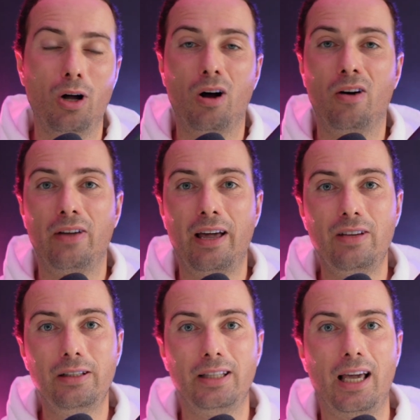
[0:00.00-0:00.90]
of
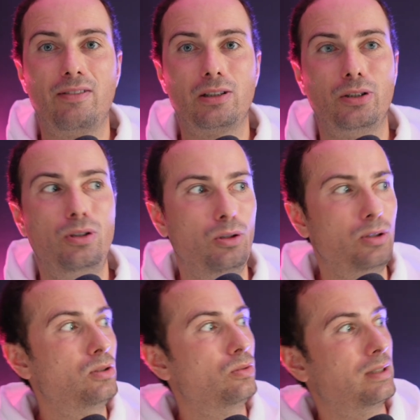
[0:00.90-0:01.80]
having the avatar look
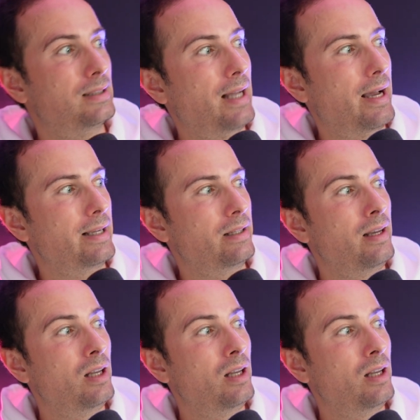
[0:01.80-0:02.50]
to the side,